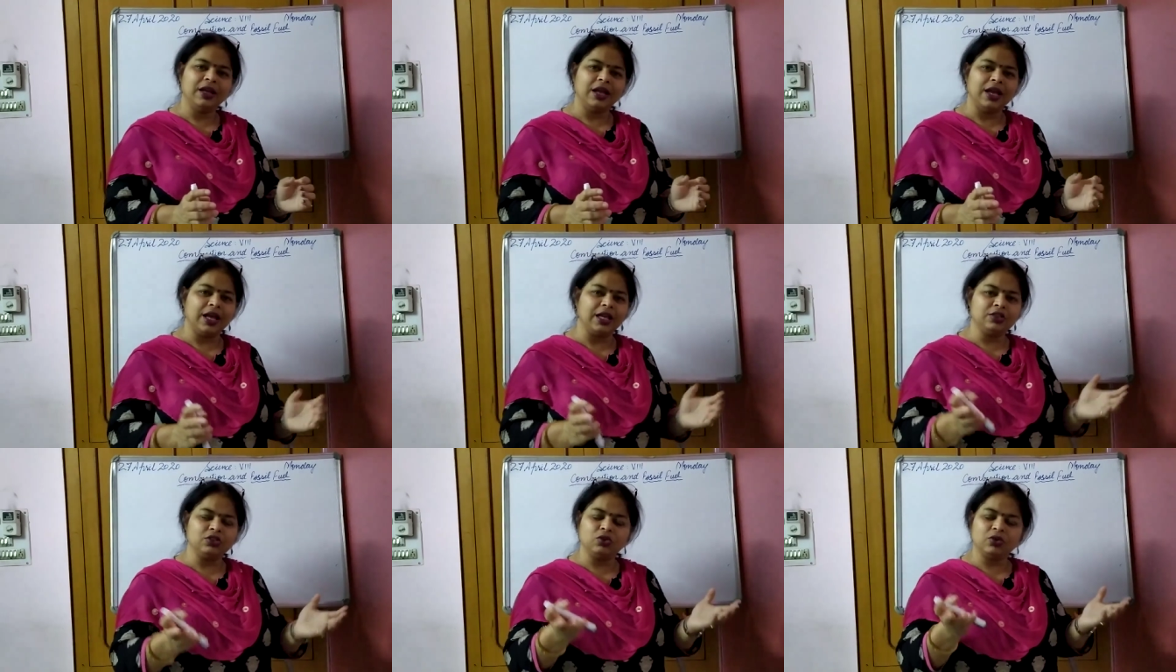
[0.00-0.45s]

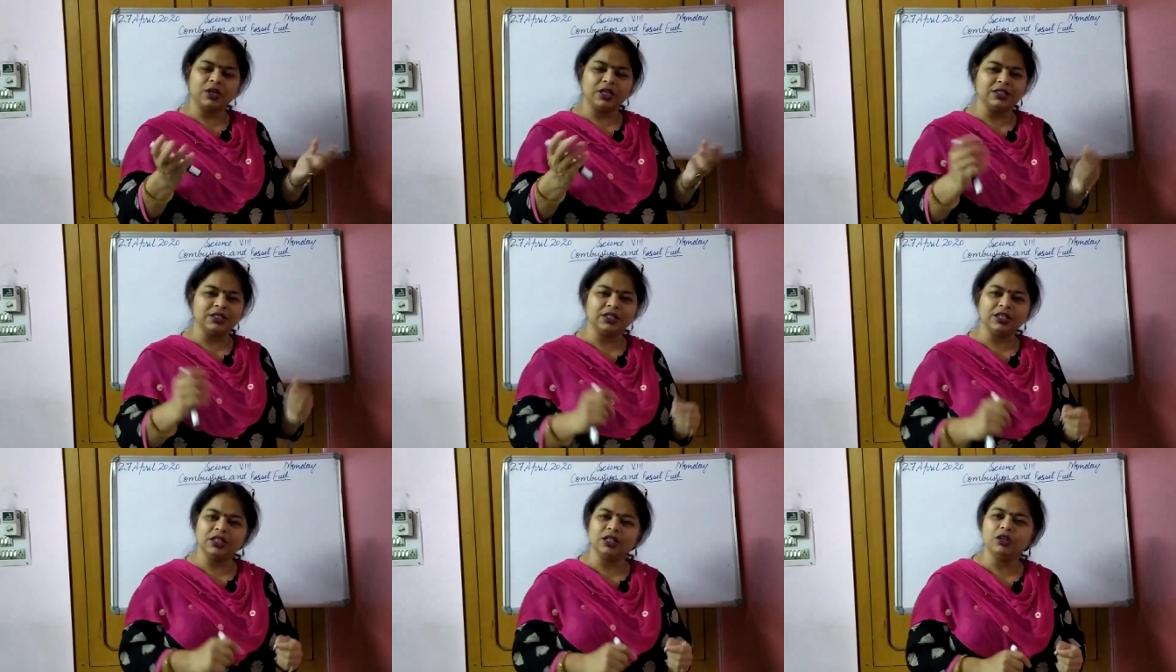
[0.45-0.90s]
As you can
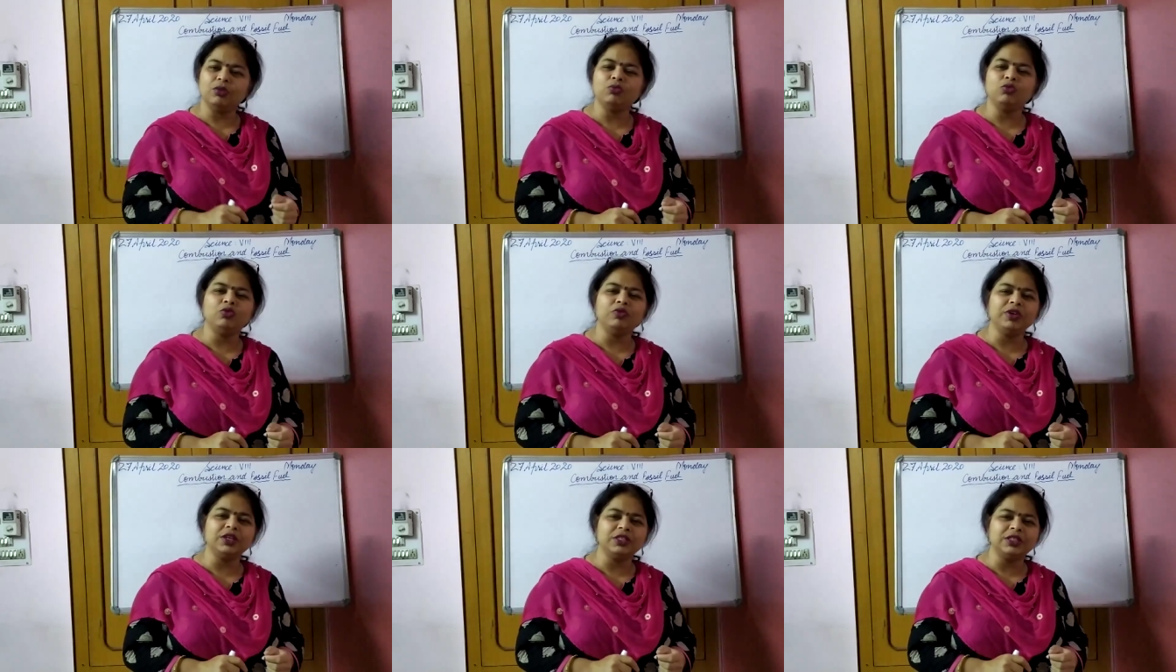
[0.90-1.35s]
see in the
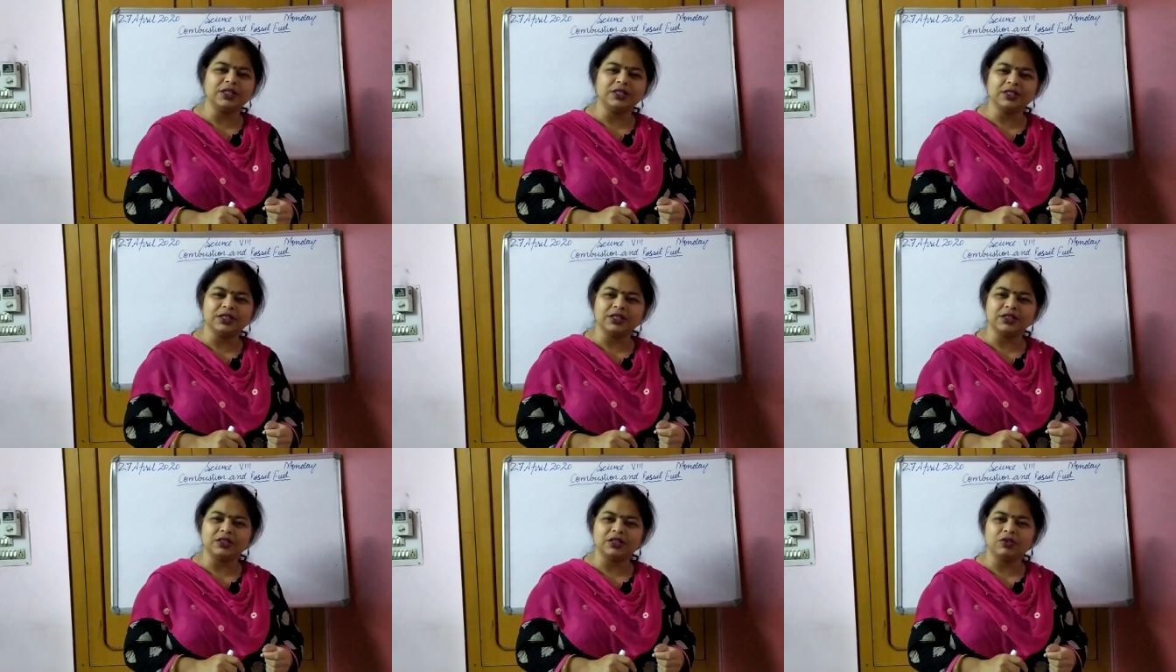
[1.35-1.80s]
movies,
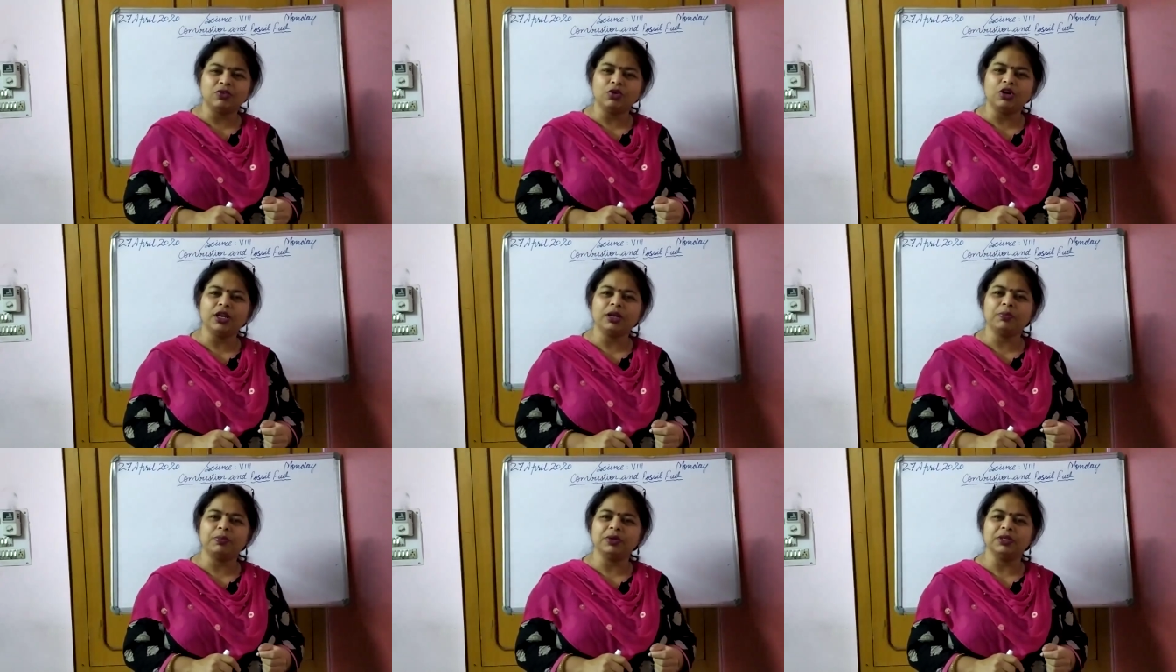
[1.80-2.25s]
etc.,
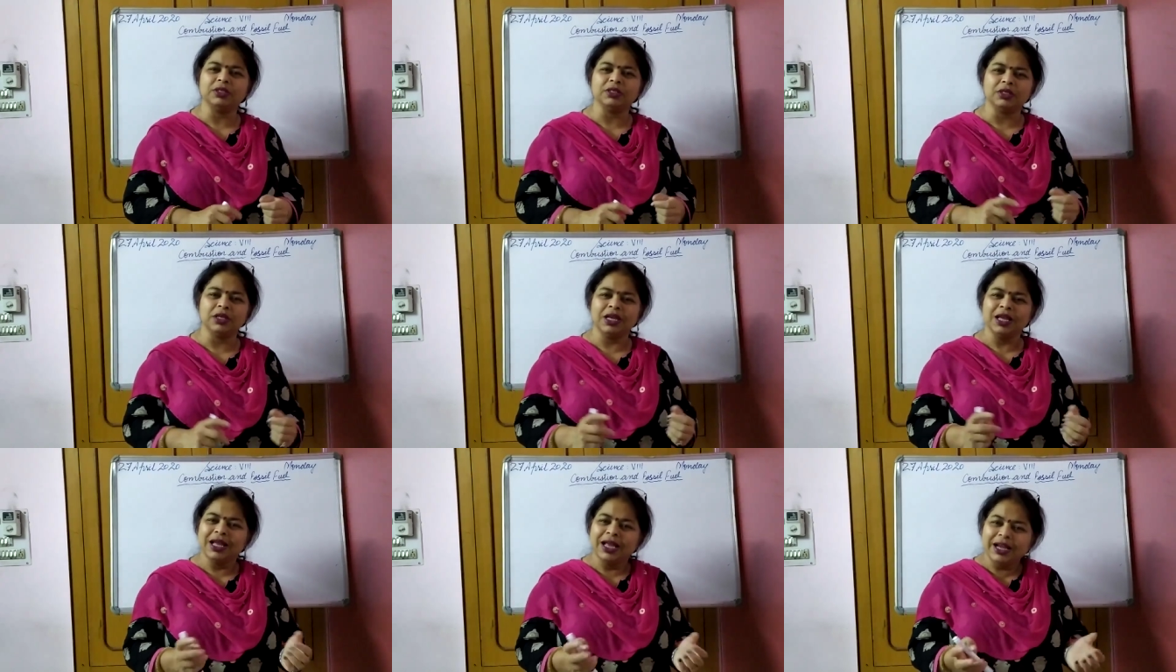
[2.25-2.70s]
what happens?
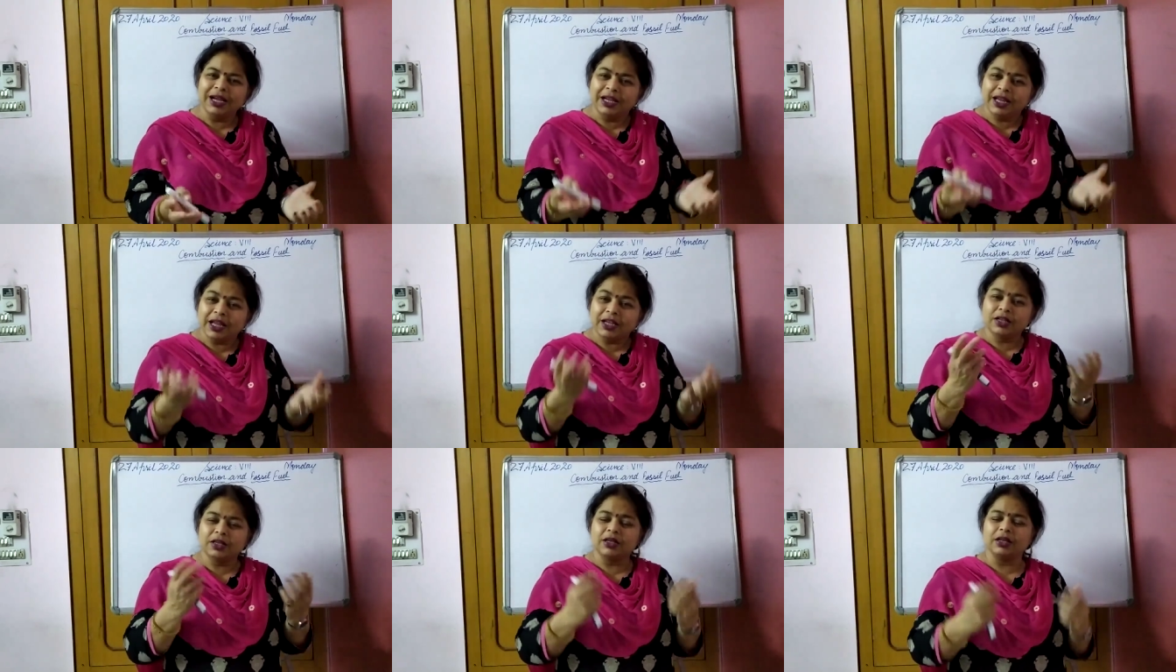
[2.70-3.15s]

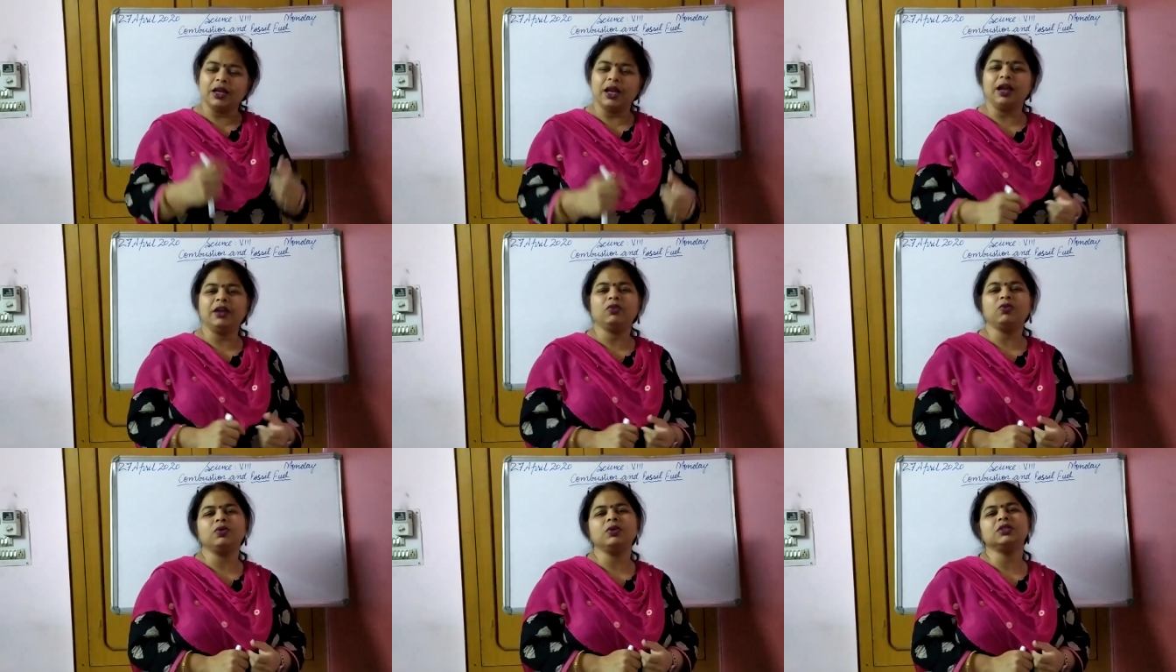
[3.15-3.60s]
It
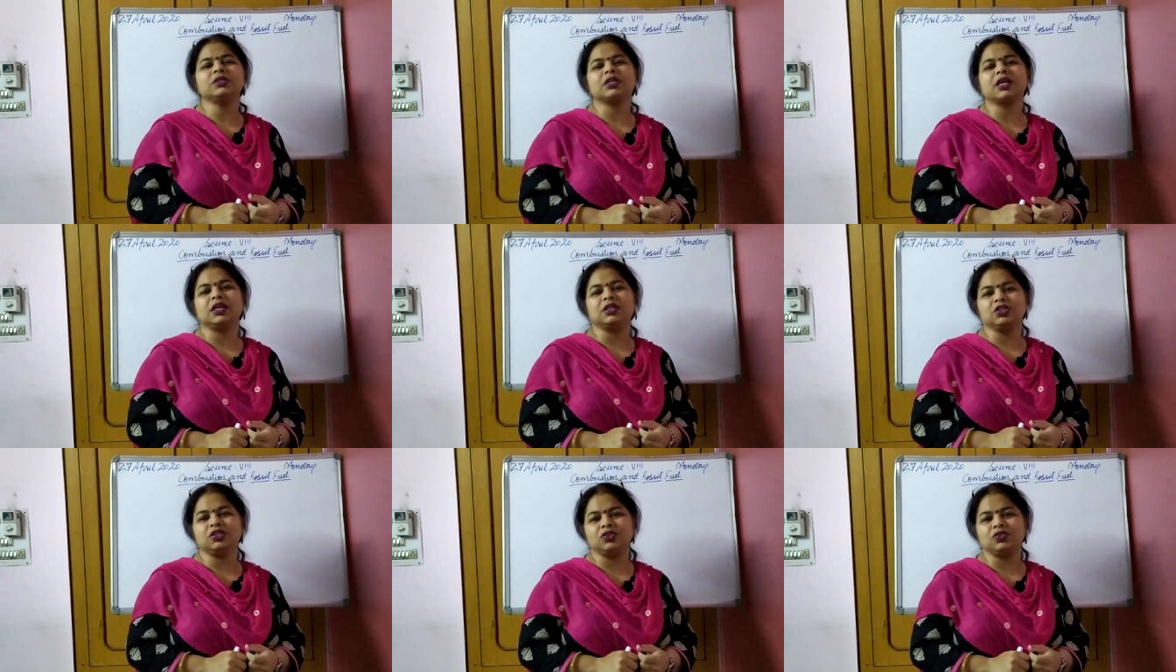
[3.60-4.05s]
at once
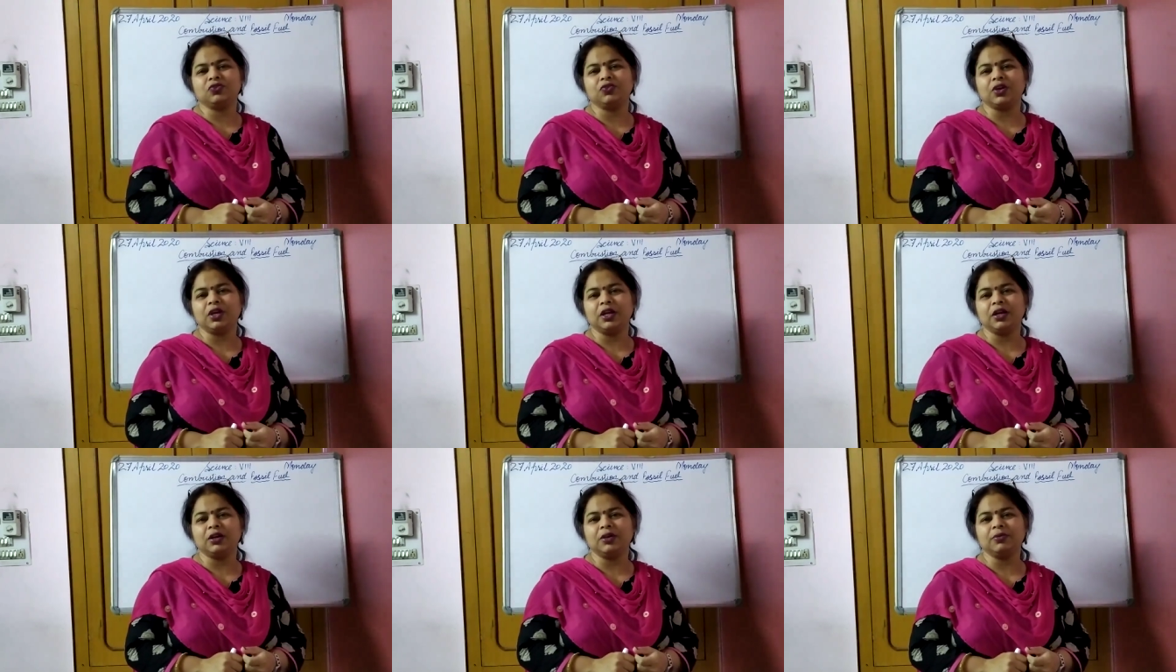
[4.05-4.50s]
catches
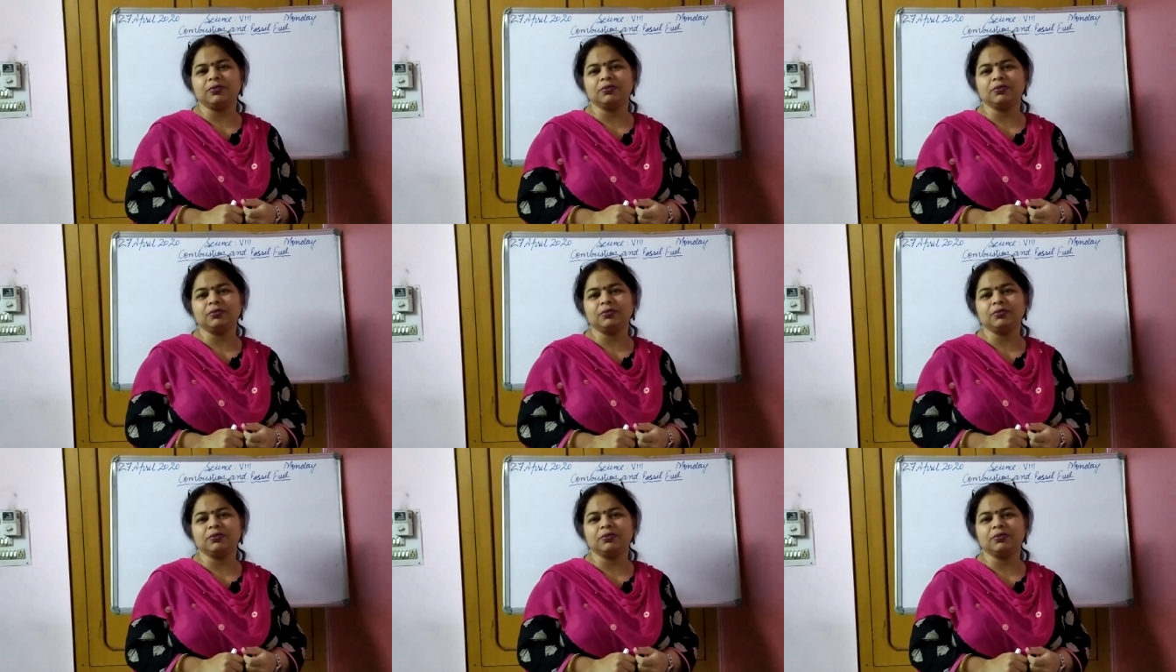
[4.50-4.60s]
fire.